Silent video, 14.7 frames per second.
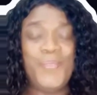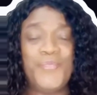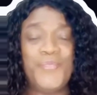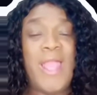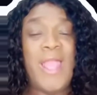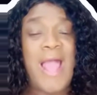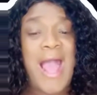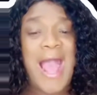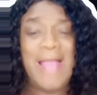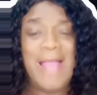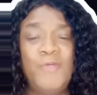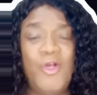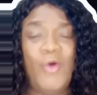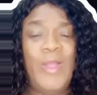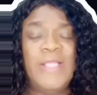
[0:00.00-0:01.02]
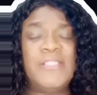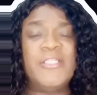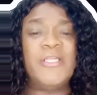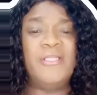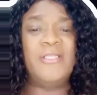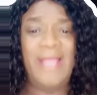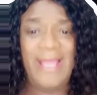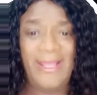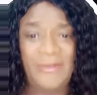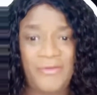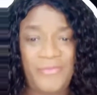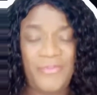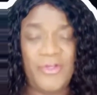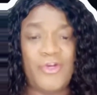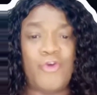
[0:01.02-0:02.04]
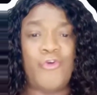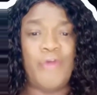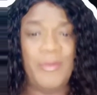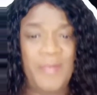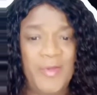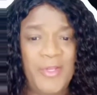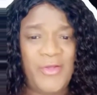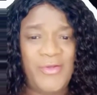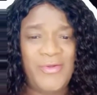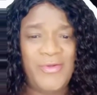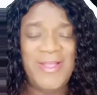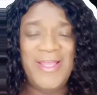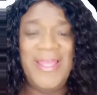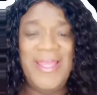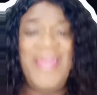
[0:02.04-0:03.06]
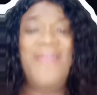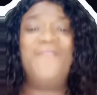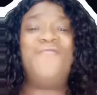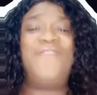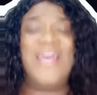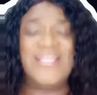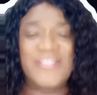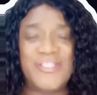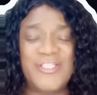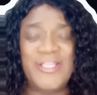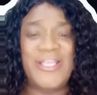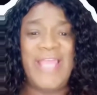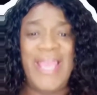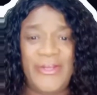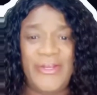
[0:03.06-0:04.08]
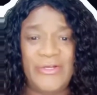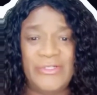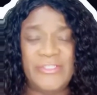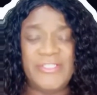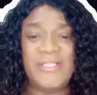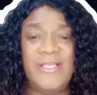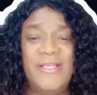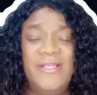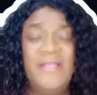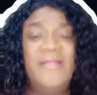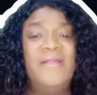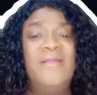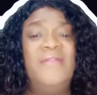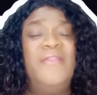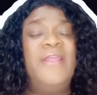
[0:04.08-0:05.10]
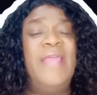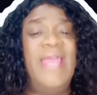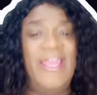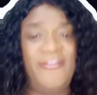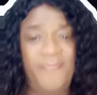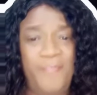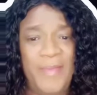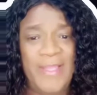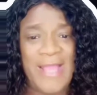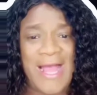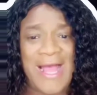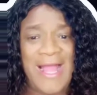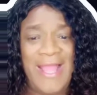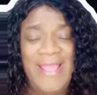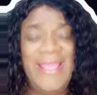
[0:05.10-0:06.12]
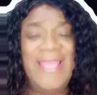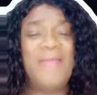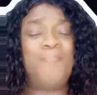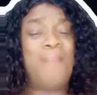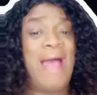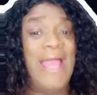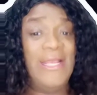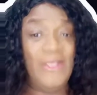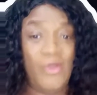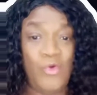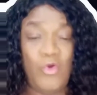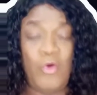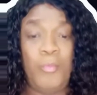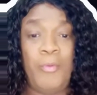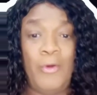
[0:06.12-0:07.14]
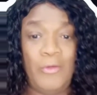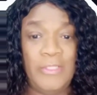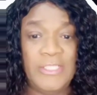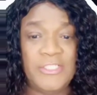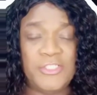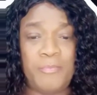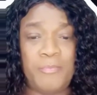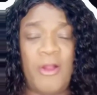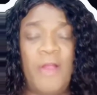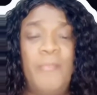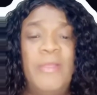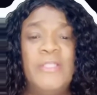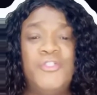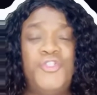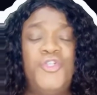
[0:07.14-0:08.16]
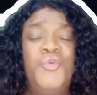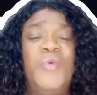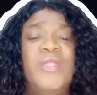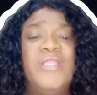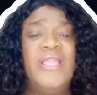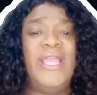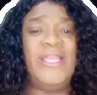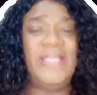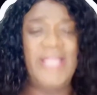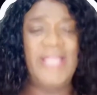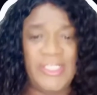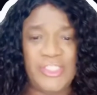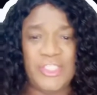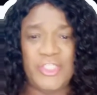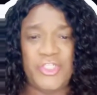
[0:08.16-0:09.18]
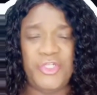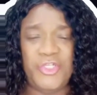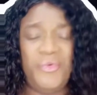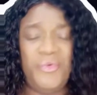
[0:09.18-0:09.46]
I'm going to let the criminal investigators, the FBI, and my local police department do what they need to do.